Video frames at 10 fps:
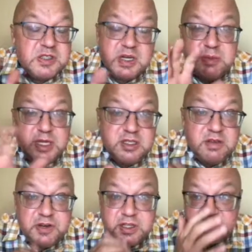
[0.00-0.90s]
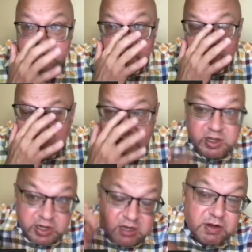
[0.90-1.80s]
There are many different aspects
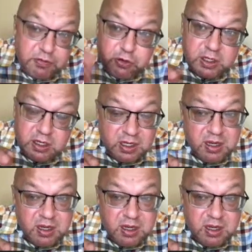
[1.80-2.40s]
relevant for